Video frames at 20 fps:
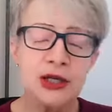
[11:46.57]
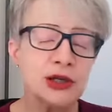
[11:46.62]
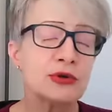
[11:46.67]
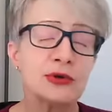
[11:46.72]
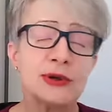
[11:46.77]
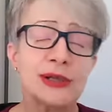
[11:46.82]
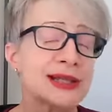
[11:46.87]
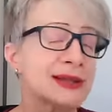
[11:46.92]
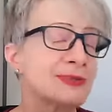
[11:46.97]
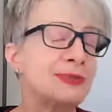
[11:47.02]

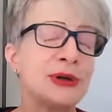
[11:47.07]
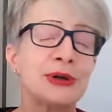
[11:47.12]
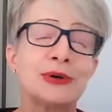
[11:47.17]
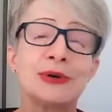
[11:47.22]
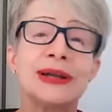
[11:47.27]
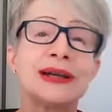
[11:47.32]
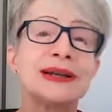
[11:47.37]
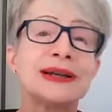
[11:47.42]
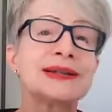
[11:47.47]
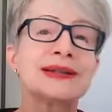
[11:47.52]
to
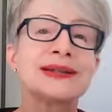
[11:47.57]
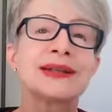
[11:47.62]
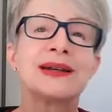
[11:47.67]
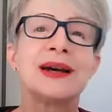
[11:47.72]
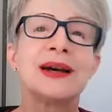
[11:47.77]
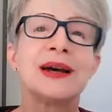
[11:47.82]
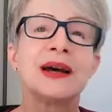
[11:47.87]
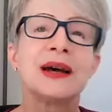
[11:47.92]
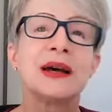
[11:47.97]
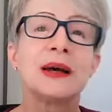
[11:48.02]
experience
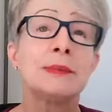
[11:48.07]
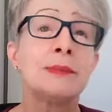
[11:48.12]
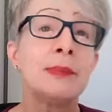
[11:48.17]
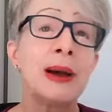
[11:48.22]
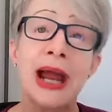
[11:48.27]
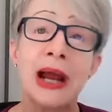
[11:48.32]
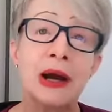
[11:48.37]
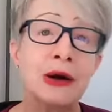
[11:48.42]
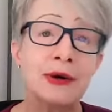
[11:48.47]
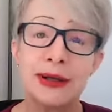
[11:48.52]

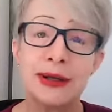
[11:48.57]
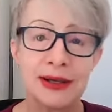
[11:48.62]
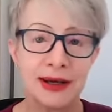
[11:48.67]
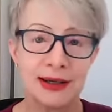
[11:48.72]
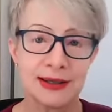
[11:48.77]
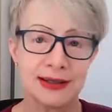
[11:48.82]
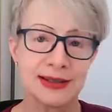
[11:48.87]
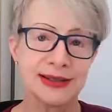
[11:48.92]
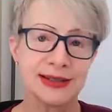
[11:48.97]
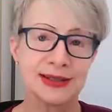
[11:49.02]

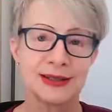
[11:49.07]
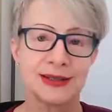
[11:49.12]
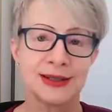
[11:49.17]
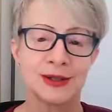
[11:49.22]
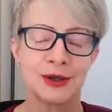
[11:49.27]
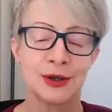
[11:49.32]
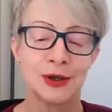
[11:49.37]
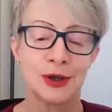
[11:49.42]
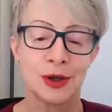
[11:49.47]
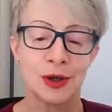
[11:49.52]
paradise